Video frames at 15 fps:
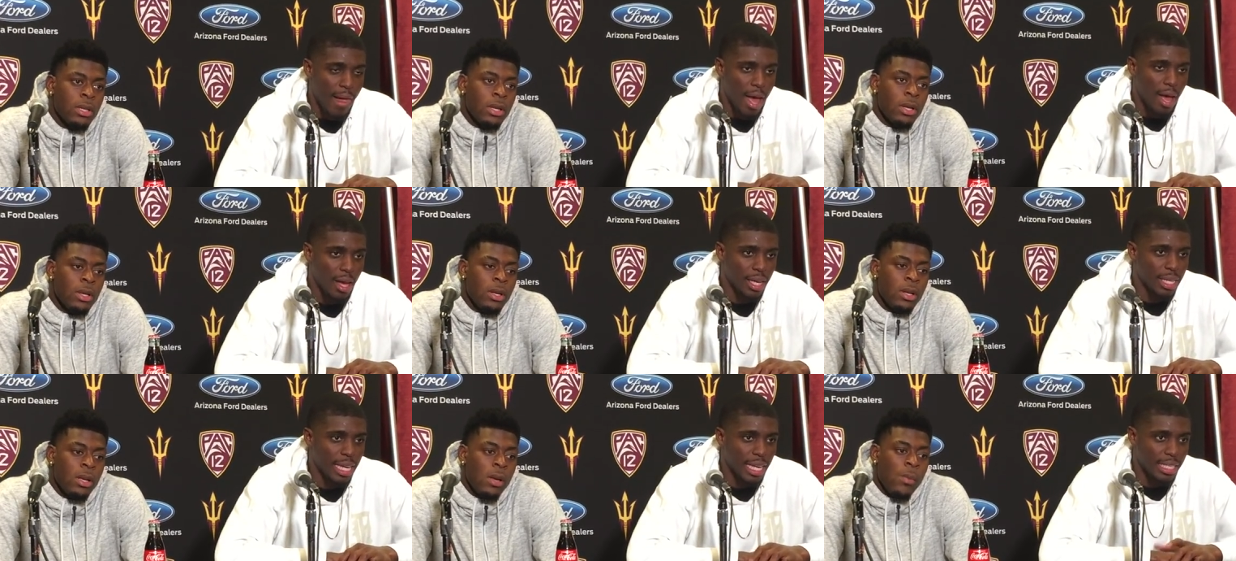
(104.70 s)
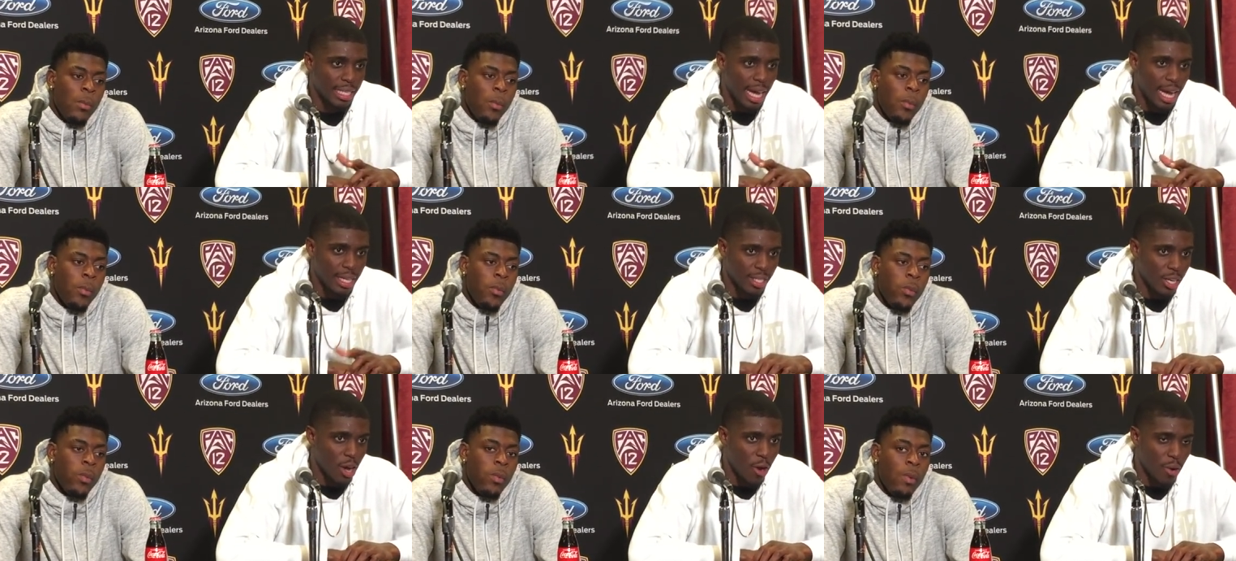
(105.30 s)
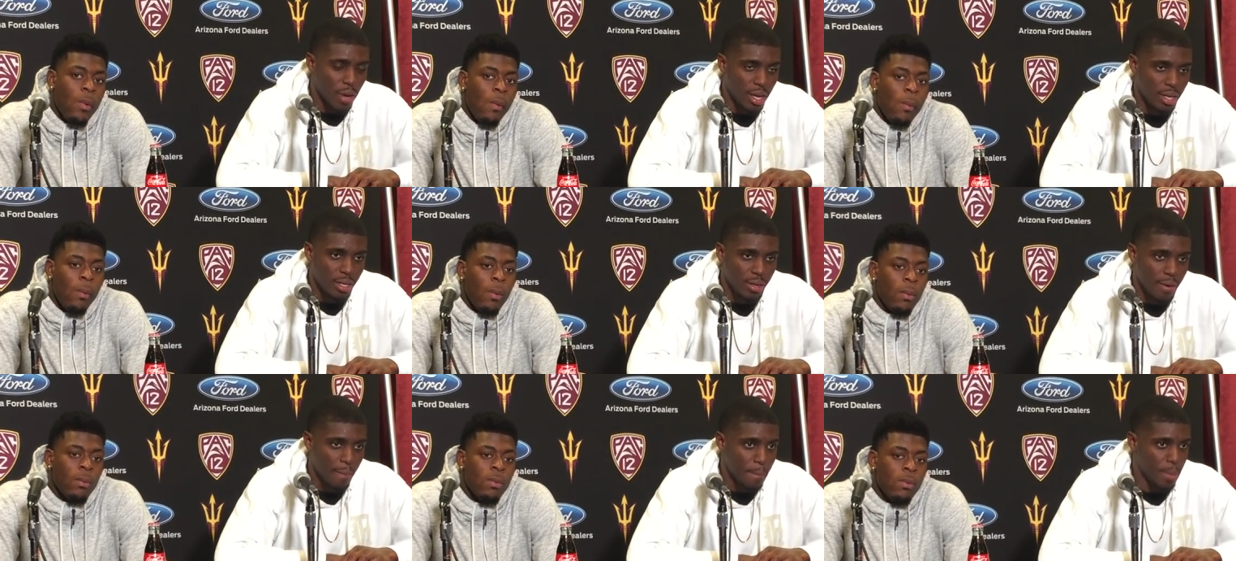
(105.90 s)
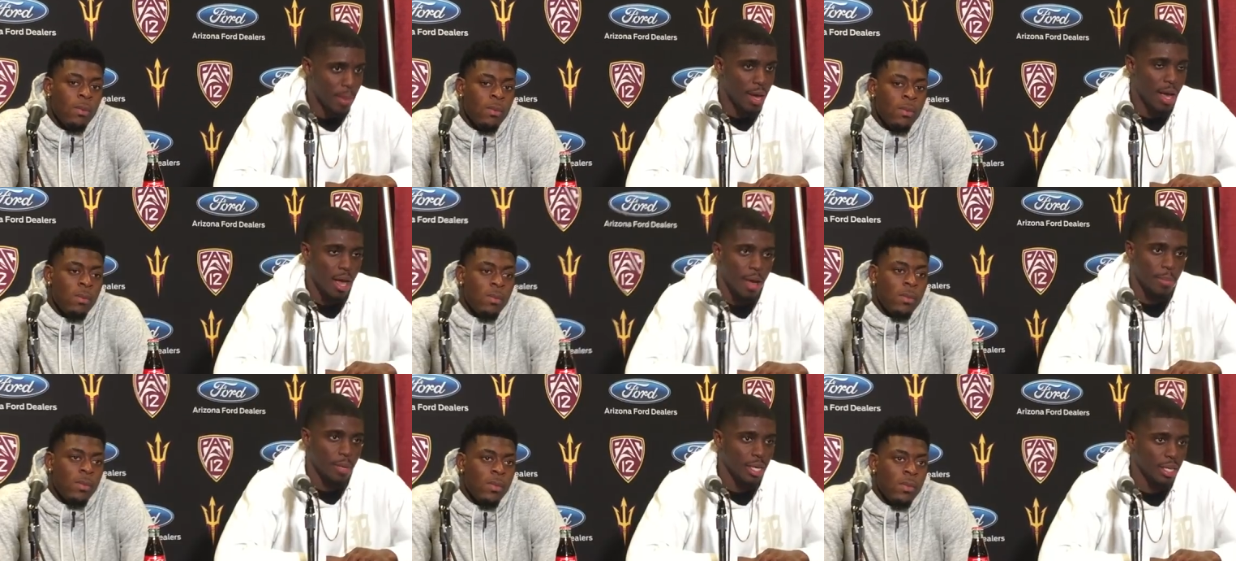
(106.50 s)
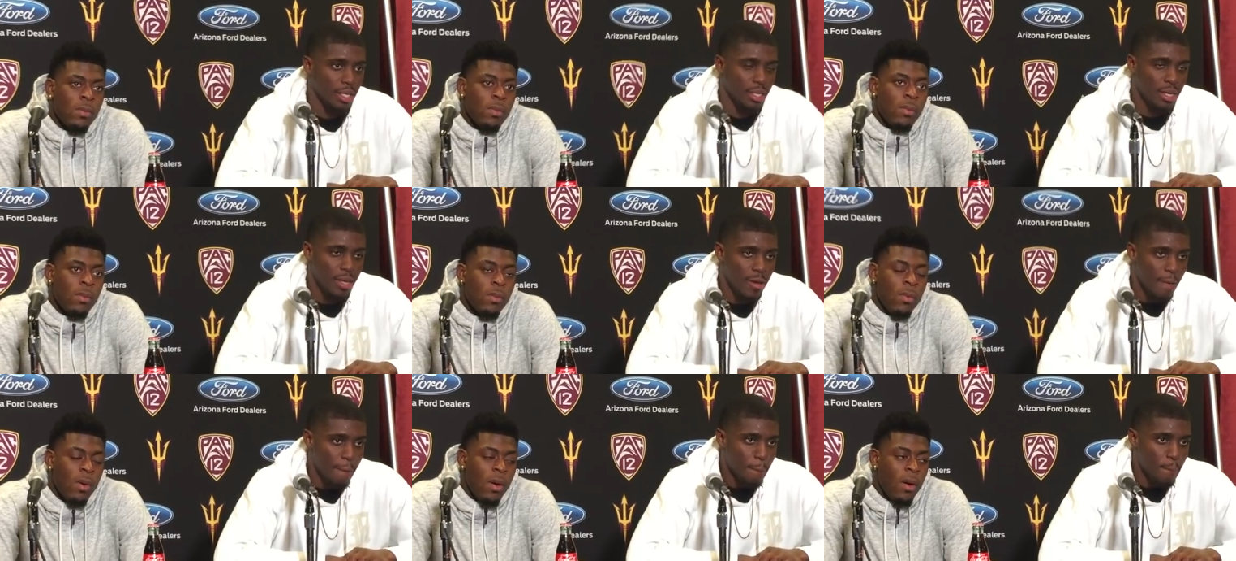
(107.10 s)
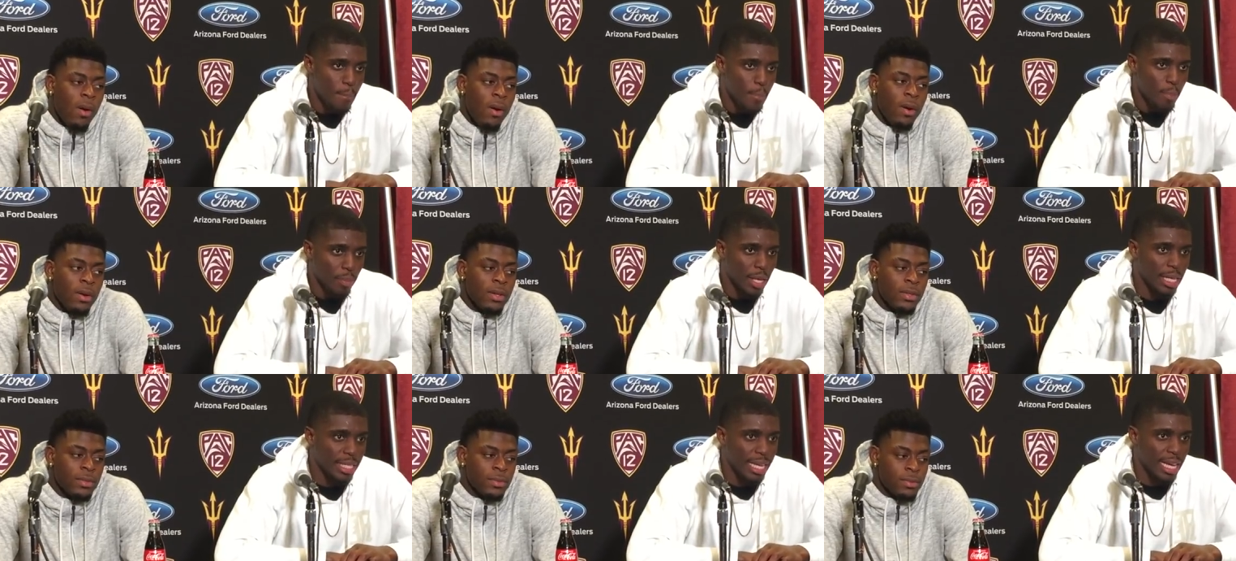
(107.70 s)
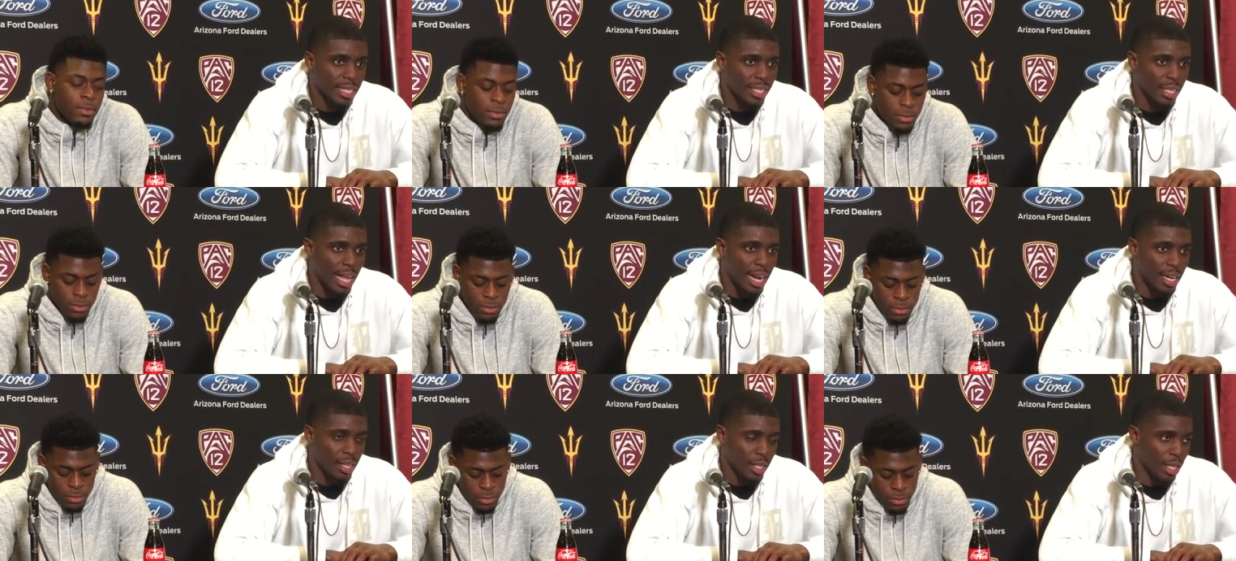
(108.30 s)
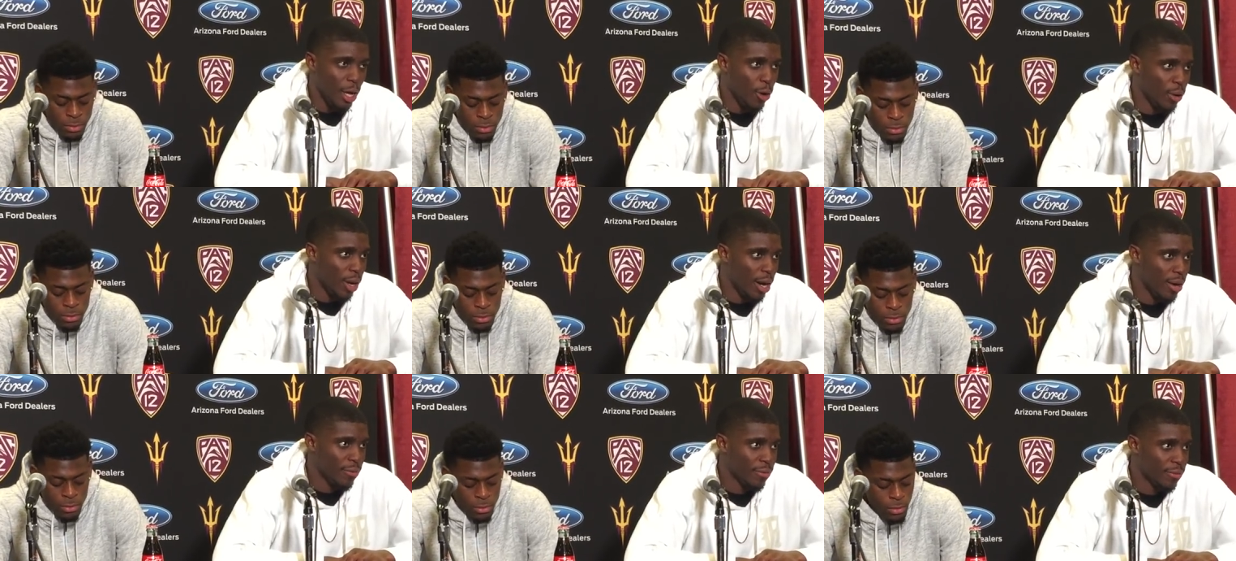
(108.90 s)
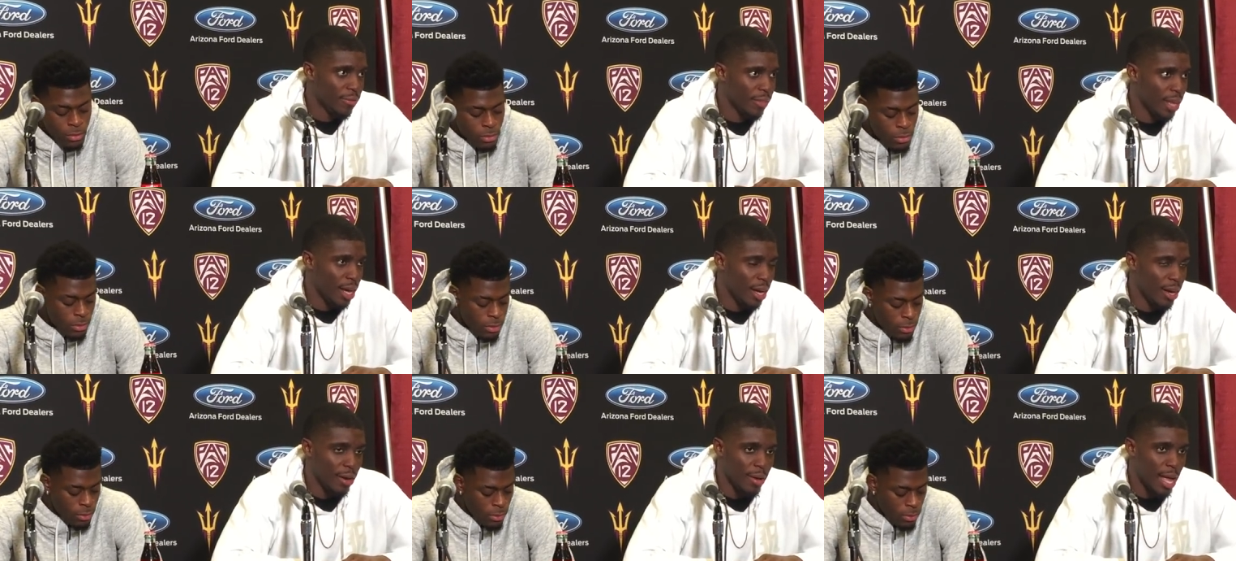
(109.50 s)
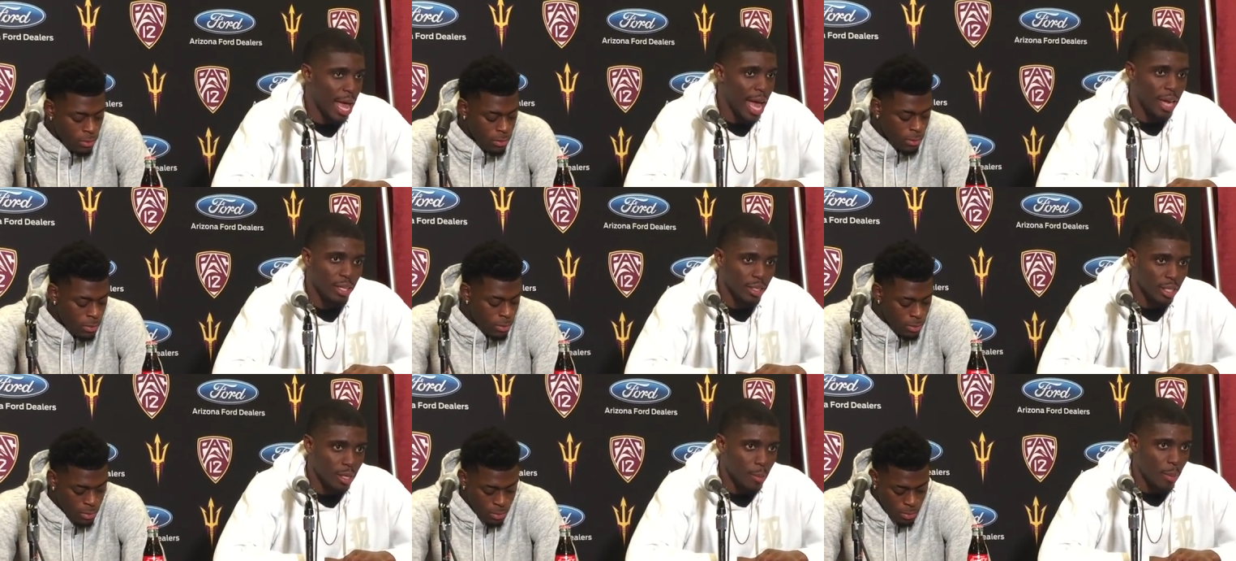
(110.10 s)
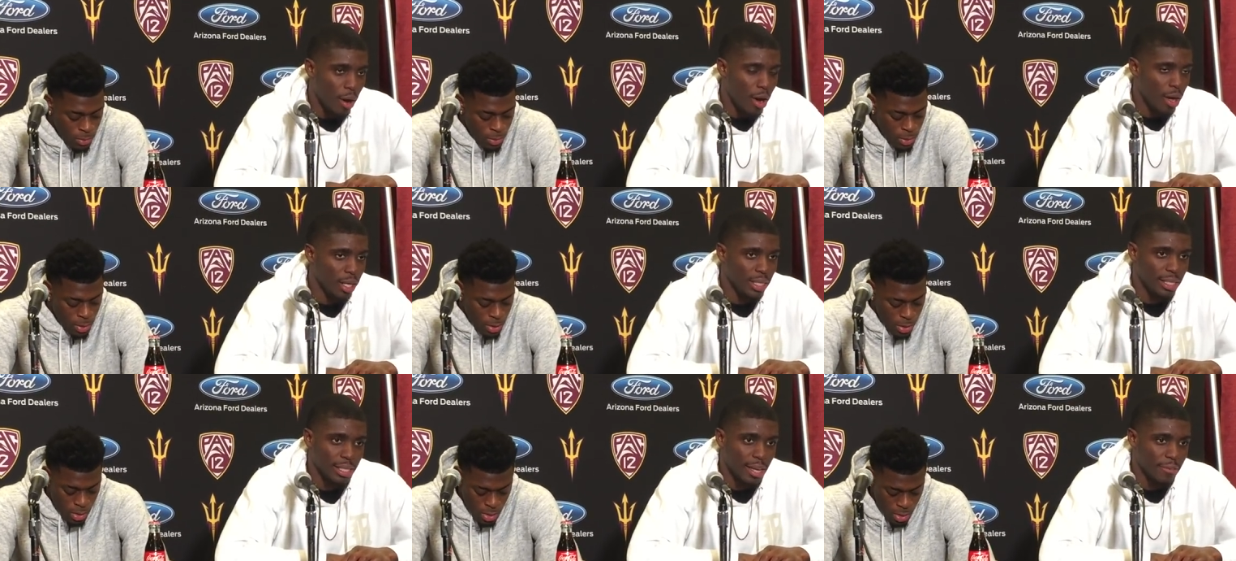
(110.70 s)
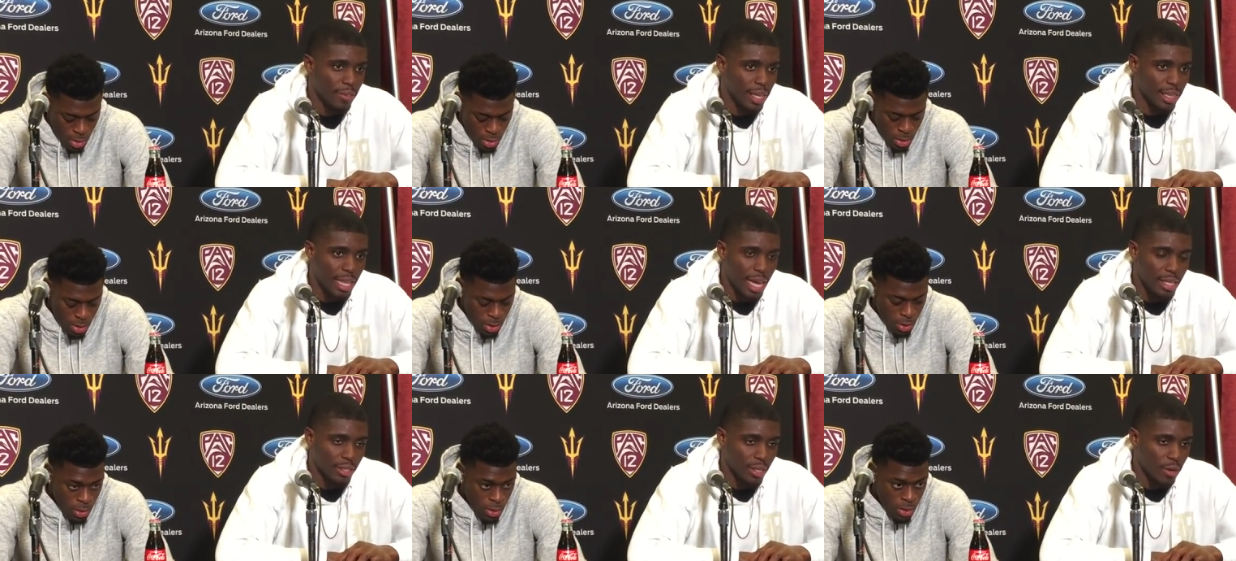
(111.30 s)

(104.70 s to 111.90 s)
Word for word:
Speaker 1: Uh, he gets guys going. Uh, I mean, he takes a lot of the load off uh, handling the ball and stuff like that.